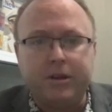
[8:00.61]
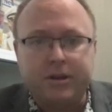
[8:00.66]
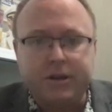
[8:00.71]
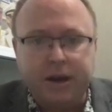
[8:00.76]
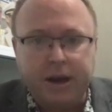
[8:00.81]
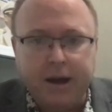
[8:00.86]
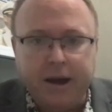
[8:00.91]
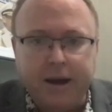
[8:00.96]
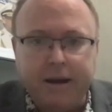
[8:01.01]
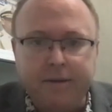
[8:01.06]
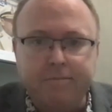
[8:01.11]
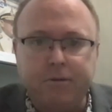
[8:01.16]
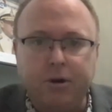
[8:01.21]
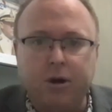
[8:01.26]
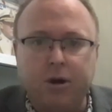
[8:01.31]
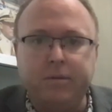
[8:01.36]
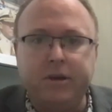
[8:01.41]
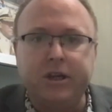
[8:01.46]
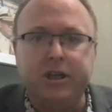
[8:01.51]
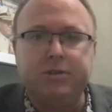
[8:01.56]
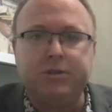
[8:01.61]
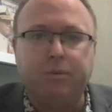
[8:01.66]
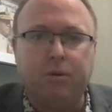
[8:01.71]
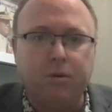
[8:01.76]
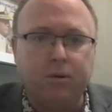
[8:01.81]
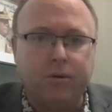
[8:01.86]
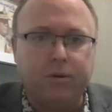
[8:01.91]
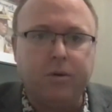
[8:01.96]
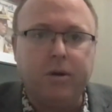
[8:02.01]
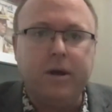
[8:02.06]
Thai Burmese
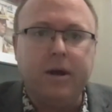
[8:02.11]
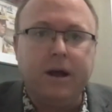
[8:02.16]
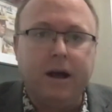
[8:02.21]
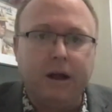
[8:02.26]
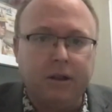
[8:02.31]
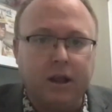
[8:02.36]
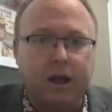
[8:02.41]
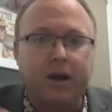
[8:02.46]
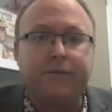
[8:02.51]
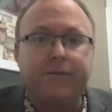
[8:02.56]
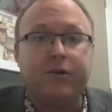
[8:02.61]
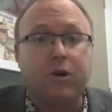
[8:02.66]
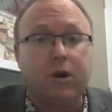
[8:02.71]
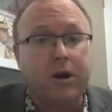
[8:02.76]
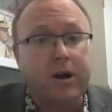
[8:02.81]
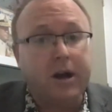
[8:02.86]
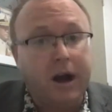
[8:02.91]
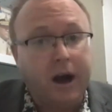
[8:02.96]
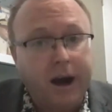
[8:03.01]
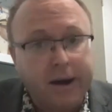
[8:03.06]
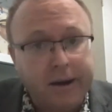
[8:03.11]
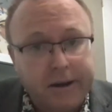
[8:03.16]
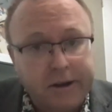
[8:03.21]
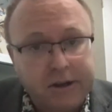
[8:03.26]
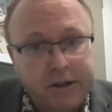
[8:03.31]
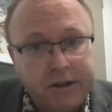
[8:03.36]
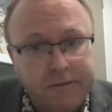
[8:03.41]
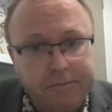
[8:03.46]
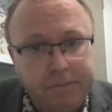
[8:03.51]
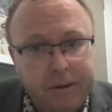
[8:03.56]
border. A lot of
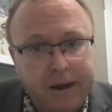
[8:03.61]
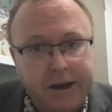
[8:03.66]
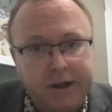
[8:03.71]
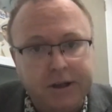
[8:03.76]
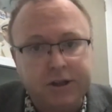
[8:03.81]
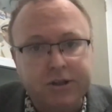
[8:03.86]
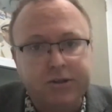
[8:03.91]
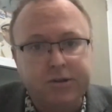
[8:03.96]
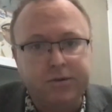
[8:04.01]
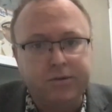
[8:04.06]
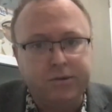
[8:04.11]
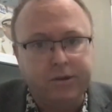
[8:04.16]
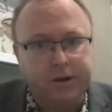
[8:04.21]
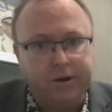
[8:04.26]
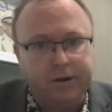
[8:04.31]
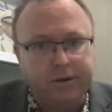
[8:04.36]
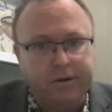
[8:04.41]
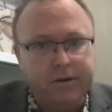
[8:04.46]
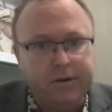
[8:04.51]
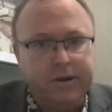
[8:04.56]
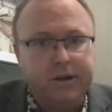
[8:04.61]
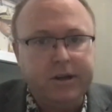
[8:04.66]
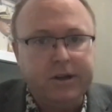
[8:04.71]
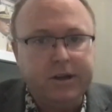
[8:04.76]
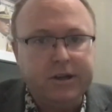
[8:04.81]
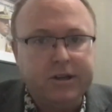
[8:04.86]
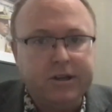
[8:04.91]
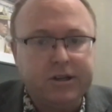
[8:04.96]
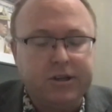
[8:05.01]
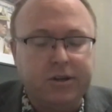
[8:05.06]
narcotics have passed through there.
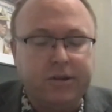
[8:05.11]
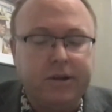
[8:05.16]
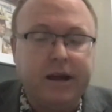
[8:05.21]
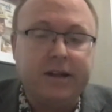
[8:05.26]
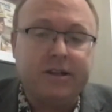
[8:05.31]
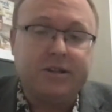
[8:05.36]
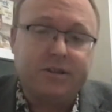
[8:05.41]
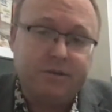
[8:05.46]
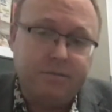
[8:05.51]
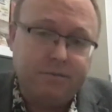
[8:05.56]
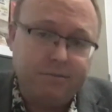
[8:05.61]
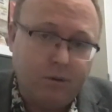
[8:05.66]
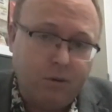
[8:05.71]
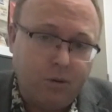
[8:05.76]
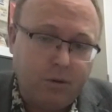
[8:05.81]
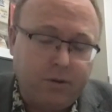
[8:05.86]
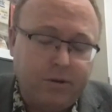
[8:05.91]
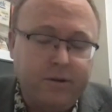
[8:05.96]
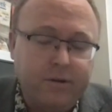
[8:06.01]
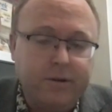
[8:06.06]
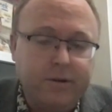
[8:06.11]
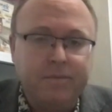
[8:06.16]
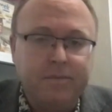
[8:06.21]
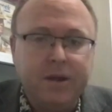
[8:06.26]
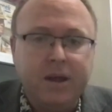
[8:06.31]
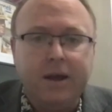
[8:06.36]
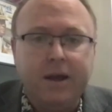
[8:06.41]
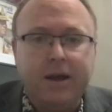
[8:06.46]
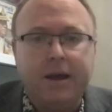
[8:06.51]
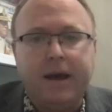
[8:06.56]
So that's important.
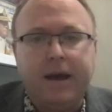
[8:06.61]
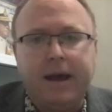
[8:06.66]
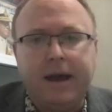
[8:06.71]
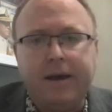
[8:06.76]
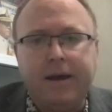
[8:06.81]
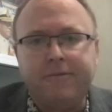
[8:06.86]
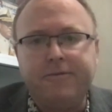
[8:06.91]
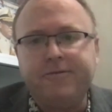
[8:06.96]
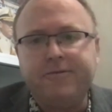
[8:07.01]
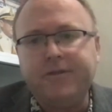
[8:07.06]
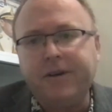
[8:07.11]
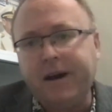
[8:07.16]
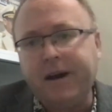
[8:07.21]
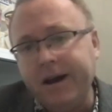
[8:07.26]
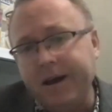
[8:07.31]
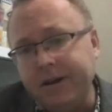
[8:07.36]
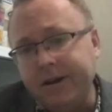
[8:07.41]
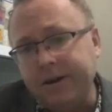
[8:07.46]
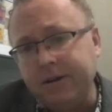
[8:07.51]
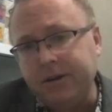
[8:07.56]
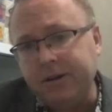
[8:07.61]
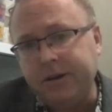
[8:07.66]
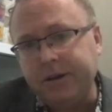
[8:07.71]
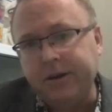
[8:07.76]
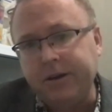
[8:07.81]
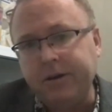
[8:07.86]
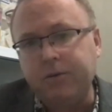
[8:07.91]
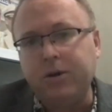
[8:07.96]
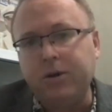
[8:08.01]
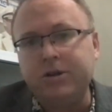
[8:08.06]
And
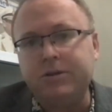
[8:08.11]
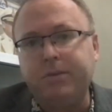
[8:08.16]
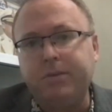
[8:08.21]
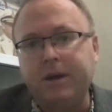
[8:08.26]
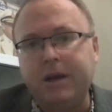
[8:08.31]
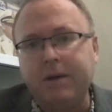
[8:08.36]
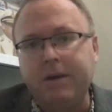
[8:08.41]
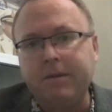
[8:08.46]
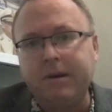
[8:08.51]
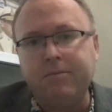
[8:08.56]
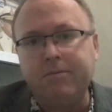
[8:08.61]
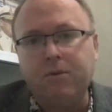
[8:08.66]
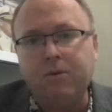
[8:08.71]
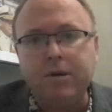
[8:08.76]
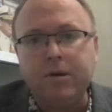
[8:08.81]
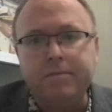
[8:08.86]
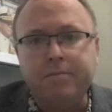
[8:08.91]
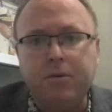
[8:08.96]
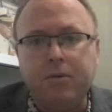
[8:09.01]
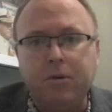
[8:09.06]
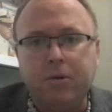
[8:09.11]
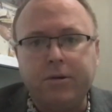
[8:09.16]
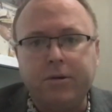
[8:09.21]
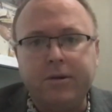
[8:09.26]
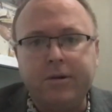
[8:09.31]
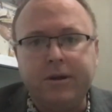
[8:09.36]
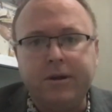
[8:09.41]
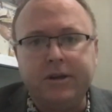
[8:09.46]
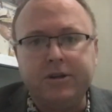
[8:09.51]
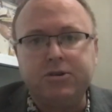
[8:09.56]
finally, what's becoming more
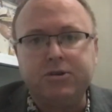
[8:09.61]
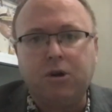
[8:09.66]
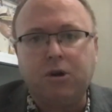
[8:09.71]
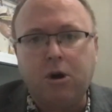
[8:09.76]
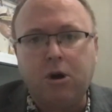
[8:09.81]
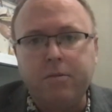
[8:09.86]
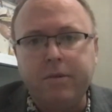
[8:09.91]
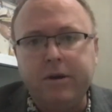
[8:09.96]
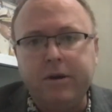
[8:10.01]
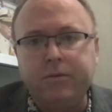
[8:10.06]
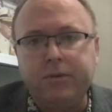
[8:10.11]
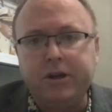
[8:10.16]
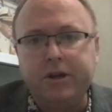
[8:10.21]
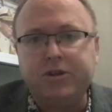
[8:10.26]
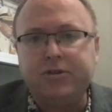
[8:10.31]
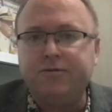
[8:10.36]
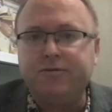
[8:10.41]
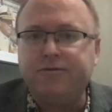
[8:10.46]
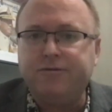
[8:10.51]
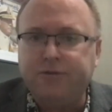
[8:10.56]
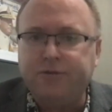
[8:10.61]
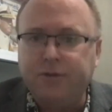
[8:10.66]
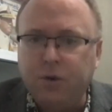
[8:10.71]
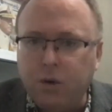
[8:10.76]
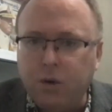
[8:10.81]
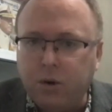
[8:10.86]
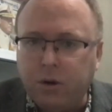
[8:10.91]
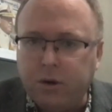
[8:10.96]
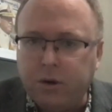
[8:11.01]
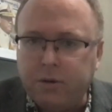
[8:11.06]
important is Army Region
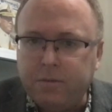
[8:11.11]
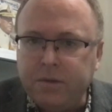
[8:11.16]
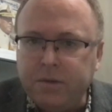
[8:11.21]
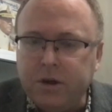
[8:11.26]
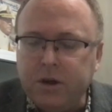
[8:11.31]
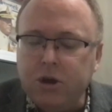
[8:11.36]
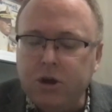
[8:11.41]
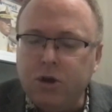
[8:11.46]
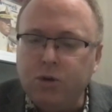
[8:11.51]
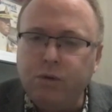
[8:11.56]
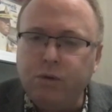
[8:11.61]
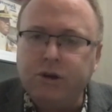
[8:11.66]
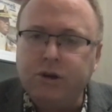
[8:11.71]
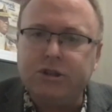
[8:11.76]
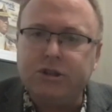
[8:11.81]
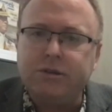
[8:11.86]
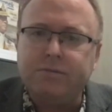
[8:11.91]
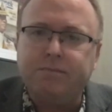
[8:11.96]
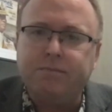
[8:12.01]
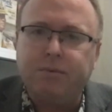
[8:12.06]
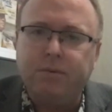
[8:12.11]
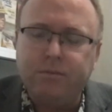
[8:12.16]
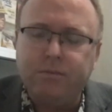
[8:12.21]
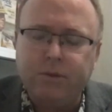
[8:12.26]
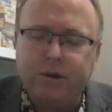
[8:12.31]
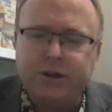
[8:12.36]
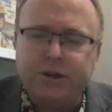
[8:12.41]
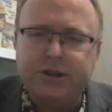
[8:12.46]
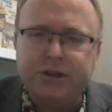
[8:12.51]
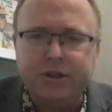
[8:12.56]
4, which
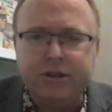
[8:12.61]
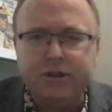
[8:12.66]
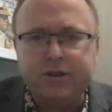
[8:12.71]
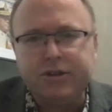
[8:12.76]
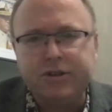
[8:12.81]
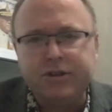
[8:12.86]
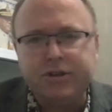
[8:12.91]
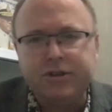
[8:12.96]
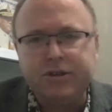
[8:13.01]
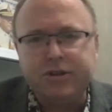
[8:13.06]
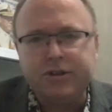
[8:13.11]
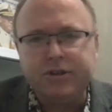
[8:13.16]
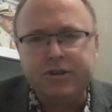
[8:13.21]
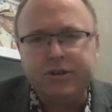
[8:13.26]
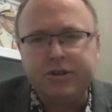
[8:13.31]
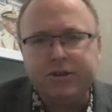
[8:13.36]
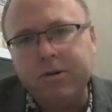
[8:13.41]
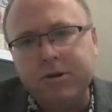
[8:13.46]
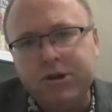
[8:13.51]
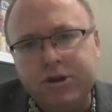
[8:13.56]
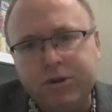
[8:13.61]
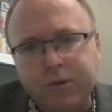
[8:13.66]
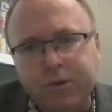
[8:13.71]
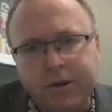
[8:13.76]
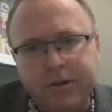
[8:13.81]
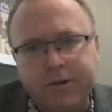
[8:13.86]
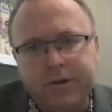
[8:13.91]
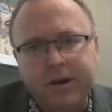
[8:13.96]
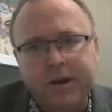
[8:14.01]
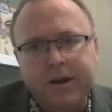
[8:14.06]
is charged
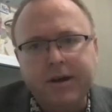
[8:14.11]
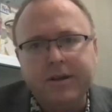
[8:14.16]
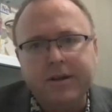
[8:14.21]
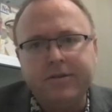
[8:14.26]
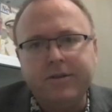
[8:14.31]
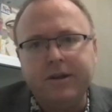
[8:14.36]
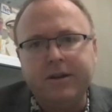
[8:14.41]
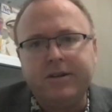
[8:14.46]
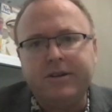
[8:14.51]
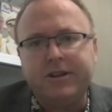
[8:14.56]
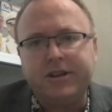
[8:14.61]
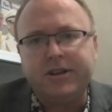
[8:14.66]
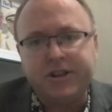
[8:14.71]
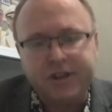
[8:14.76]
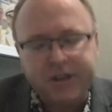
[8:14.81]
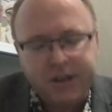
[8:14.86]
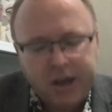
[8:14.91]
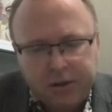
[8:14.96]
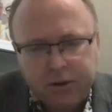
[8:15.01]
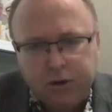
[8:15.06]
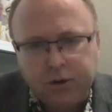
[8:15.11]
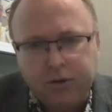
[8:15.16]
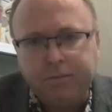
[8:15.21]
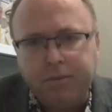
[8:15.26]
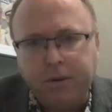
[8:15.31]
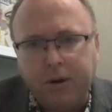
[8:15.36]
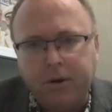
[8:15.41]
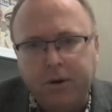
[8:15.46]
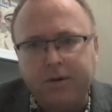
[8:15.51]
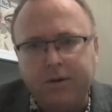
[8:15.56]
with the southern
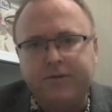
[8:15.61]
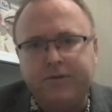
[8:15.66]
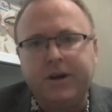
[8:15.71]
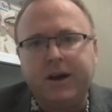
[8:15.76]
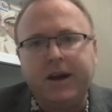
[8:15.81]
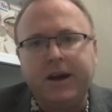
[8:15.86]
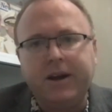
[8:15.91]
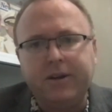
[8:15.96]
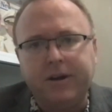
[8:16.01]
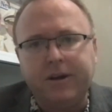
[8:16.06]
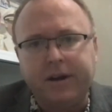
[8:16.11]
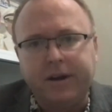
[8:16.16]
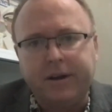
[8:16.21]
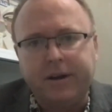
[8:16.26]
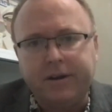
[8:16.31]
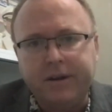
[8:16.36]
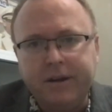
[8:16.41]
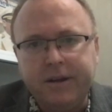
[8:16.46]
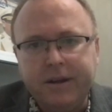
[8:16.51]
part of Thailand.